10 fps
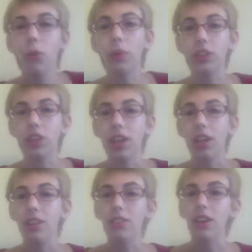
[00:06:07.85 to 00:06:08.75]
which
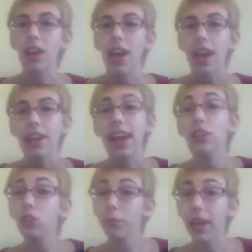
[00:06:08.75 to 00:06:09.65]
is a
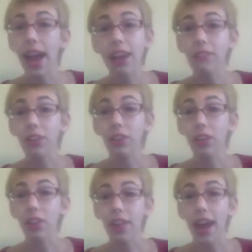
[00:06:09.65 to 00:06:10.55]
natural
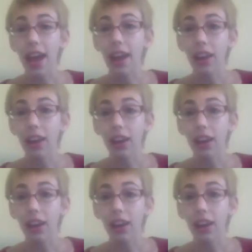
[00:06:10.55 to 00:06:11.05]
behavior that,